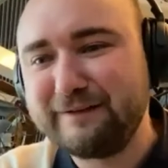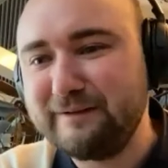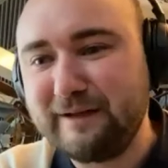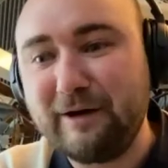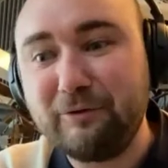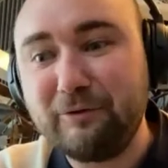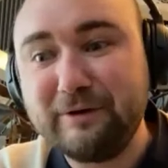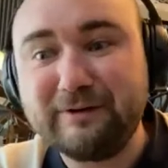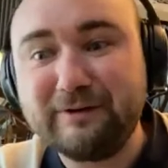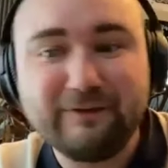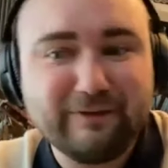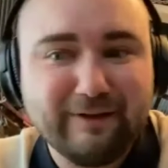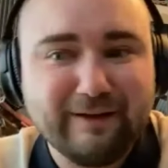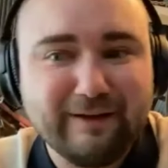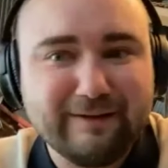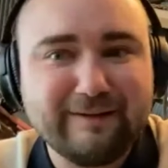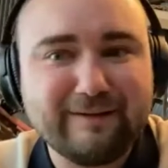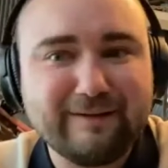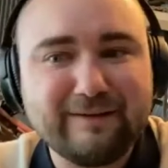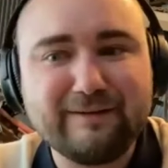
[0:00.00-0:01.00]
Now it's
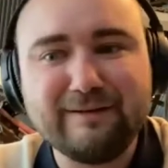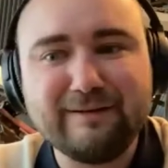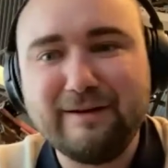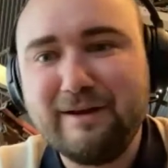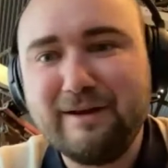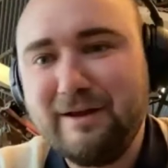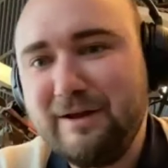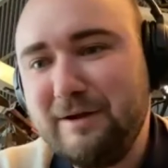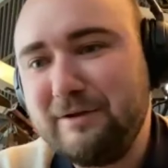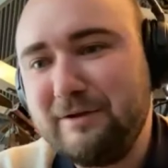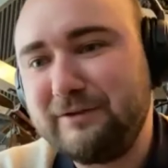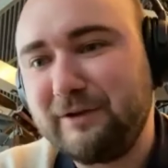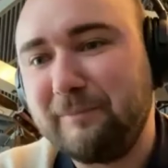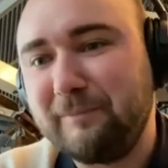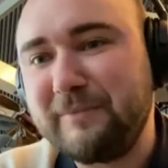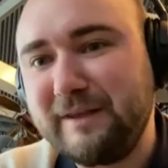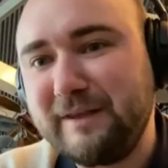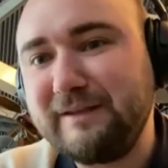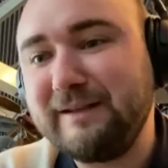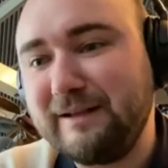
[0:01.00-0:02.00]
it's
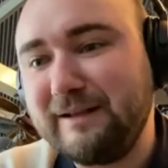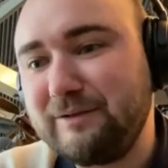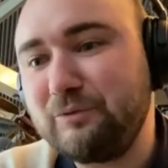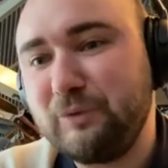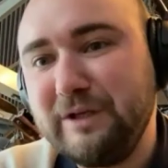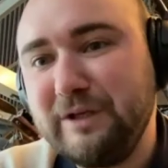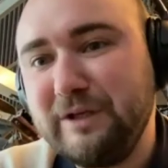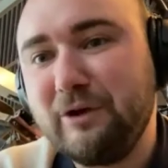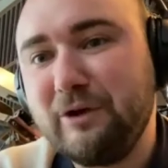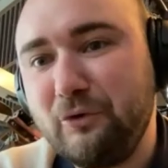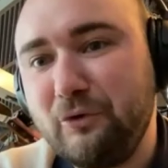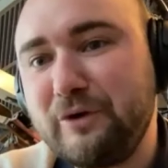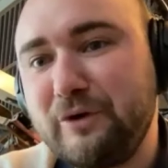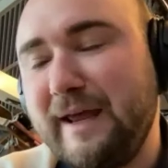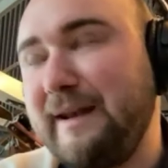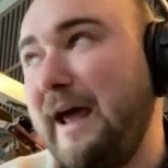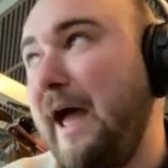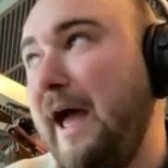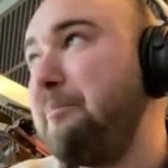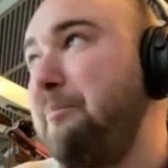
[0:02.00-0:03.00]
something that we know
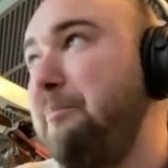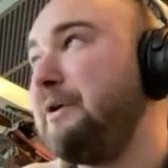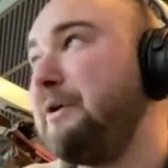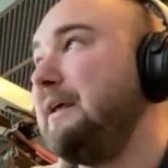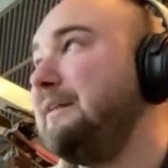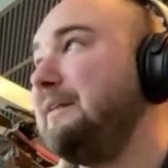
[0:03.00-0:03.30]
can happen.